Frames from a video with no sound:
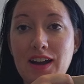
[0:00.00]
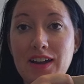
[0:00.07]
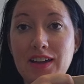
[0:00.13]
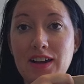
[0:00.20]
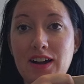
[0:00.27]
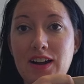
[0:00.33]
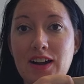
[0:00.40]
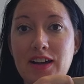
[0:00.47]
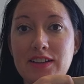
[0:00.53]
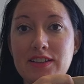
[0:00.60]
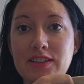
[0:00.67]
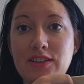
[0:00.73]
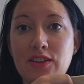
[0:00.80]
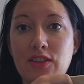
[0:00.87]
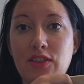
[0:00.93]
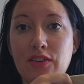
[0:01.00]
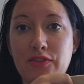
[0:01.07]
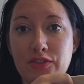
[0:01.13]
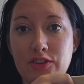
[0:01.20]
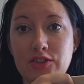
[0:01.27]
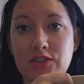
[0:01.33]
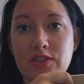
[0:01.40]
I got the
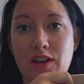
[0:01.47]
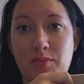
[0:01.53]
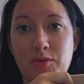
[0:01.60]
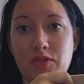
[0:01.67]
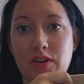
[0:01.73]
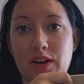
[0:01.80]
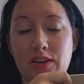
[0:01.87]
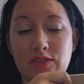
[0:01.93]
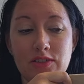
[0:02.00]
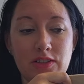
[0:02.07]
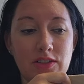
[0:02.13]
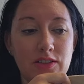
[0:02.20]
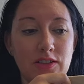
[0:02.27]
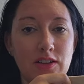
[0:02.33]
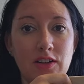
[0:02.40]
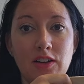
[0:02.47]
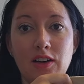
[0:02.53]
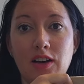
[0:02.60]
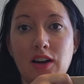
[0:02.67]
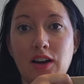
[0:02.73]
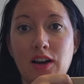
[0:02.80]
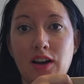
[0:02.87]
first time around.
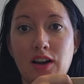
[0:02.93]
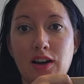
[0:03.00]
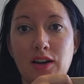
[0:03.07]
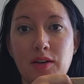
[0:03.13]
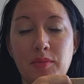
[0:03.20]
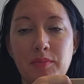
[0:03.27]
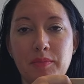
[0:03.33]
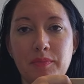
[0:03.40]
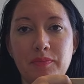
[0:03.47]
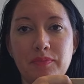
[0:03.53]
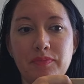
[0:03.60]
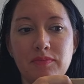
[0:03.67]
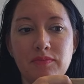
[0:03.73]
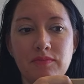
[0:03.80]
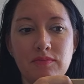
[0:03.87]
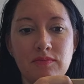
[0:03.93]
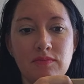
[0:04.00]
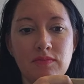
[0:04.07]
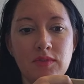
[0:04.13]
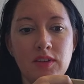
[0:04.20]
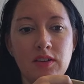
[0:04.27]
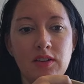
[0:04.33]
Um,
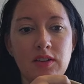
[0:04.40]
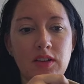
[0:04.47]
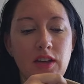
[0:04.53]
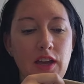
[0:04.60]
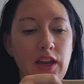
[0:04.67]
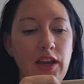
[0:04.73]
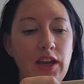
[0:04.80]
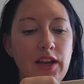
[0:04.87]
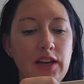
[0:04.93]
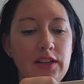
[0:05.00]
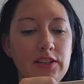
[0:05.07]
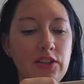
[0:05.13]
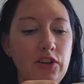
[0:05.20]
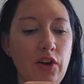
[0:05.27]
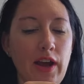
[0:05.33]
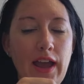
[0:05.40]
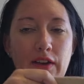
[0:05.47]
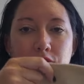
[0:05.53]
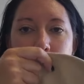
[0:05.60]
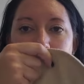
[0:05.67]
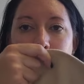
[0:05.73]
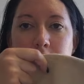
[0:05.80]
and you know, I
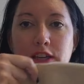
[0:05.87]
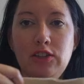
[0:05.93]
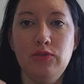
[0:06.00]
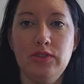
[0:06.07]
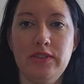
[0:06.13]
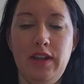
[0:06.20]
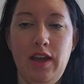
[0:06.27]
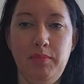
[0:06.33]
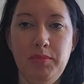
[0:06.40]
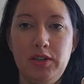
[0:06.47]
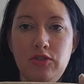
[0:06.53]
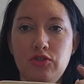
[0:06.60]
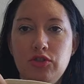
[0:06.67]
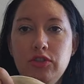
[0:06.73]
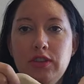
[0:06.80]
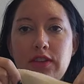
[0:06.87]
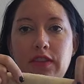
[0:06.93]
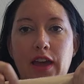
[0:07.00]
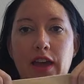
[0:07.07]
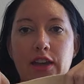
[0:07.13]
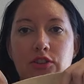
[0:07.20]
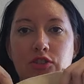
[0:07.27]
have it in my Q-snap and usually
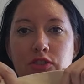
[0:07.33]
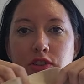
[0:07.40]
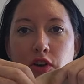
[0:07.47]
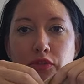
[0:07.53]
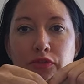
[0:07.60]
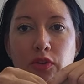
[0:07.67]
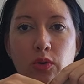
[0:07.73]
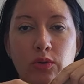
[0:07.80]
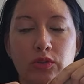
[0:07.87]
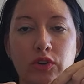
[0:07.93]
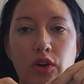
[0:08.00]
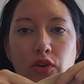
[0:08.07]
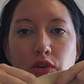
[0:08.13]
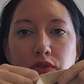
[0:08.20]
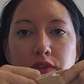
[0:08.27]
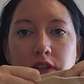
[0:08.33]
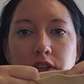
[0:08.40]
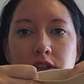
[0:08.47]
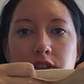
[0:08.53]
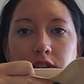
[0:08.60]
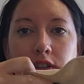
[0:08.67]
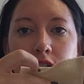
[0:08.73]
the edges I'll fold
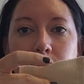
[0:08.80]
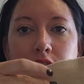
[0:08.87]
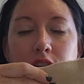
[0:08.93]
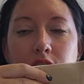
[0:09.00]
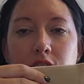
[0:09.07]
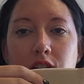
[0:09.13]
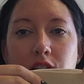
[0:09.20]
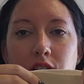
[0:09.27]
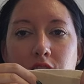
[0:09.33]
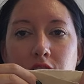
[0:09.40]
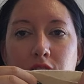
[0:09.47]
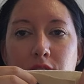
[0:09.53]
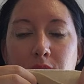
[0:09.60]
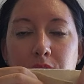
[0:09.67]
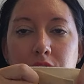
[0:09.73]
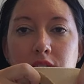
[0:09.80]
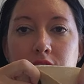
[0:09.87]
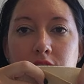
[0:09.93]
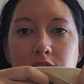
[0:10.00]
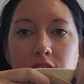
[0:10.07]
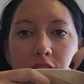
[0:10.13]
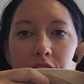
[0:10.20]
over. Um,
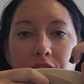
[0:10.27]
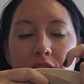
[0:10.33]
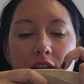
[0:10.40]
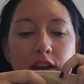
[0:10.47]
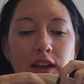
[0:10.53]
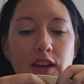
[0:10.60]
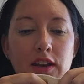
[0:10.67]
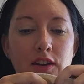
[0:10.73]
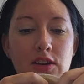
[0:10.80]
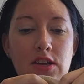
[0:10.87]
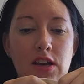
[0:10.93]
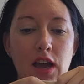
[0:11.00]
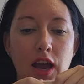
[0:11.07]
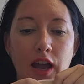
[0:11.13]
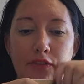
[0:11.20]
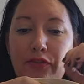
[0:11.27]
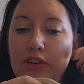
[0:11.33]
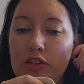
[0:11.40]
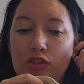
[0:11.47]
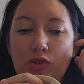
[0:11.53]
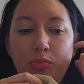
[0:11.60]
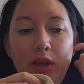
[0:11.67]
and then I
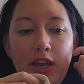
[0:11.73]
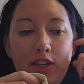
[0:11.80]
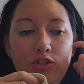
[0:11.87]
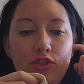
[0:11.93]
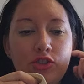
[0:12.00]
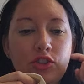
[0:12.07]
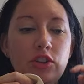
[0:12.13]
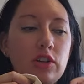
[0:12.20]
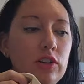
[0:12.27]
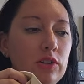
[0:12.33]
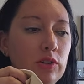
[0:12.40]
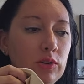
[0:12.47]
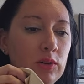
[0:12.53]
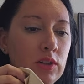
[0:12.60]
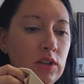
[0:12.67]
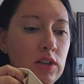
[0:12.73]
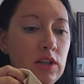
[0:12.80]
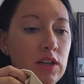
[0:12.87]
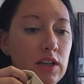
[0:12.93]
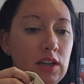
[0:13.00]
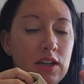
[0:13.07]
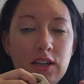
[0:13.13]
finished page two
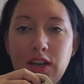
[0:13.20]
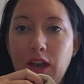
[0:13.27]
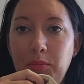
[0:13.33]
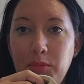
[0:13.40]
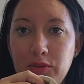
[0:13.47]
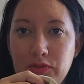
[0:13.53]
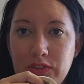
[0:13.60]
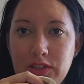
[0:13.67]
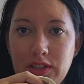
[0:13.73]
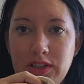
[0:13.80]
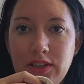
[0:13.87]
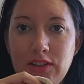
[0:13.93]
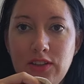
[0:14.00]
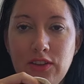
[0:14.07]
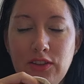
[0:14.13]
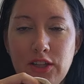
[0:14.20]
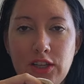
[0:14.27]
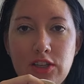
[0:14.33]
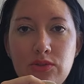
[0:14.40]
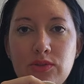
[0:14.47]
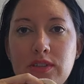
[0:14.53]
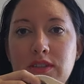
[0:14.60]
and moved the
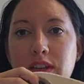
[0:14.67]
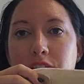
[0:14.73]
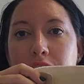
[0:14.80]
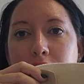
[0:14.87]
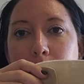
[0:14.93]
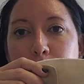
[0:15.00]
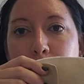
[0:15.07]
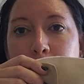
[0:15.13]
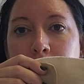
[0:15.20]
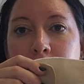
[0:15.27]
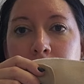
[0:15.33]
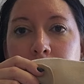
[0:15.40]
Q-snap.